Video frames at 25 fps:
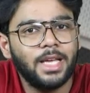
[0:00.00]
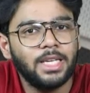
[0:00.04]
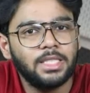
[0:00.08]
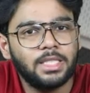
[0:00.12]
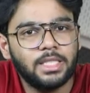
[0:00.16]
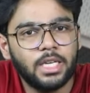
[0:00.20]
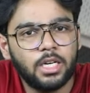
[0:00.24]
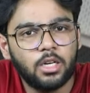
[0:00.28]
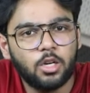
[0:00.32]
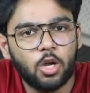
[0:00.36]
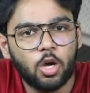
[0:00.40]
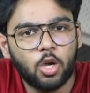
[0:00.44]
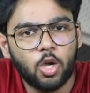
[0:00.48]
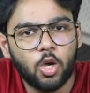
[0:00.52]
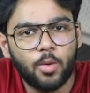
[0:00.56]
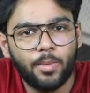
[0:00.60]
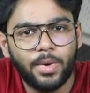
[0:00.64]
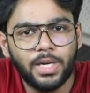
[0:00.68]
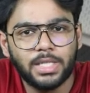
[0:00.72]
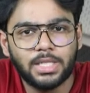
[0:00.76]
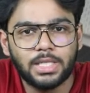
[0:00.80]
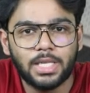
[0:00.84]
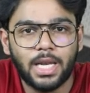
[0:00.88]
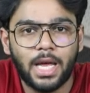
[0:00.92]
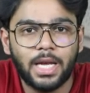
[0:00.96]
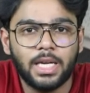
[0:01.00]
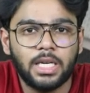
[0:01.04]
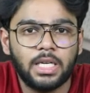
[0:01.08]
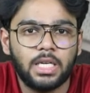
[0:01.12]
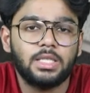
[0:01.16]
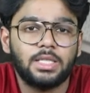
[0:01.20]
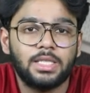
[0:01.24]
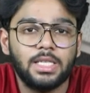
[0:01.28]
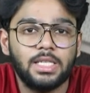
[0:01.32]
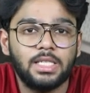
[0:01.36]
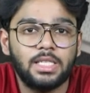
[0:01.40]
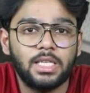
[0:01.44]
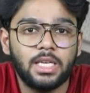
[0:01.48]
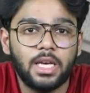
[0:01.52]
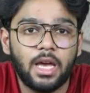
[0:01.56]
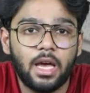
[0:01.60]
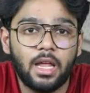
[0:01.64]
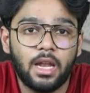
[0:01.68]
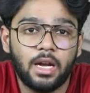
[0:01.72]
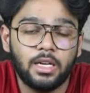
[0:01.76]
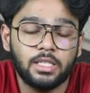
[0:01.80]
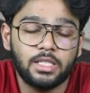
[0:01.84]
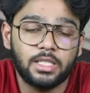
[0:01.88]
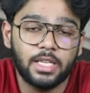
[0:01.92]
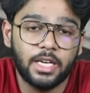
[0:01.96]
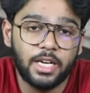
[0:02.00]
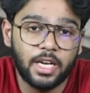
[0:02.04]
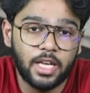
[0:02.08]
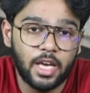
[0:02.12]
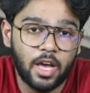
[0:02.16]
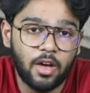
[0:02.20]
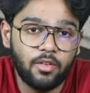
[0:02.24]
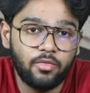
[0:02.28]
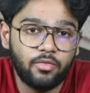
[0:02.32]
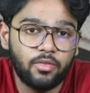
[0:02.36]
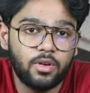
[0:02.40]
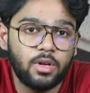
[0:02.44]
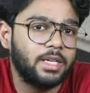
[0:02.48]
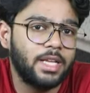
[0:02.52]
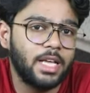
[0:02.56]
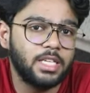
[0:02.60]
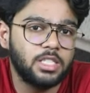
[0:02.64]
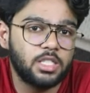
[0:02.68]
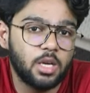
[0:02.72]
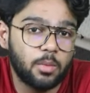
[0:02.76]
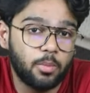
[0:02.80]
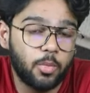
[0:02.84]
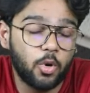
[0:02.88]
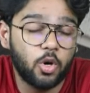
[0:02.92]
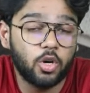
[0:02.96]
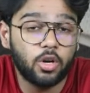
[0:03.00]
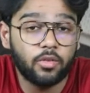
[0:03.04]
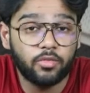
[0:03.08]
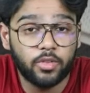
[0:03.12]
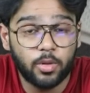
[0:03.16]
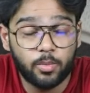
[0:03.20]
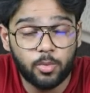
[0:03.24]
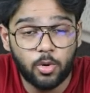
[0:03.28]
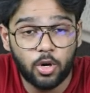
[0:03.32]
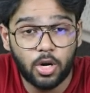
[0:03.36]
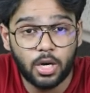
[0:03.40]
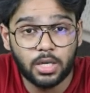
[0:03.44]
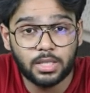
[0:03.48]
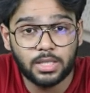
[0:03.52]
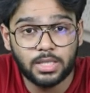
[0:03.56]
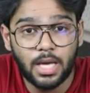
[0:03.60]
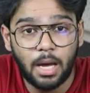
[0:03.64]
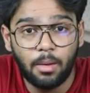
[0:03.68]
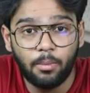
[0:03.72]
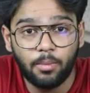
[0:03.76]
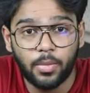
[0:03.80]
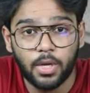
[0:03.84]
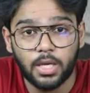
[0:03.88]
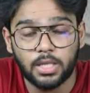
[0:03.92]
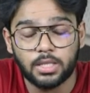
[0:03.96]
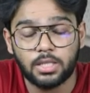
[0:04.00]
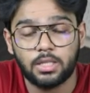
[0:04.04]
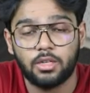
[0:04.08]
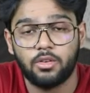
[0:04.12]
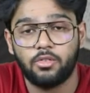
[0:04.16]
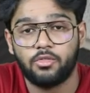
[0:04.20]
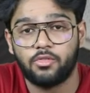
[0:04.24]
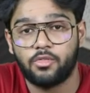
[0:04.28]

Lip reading: testing documents like CCL and CDF, test report of the product samples,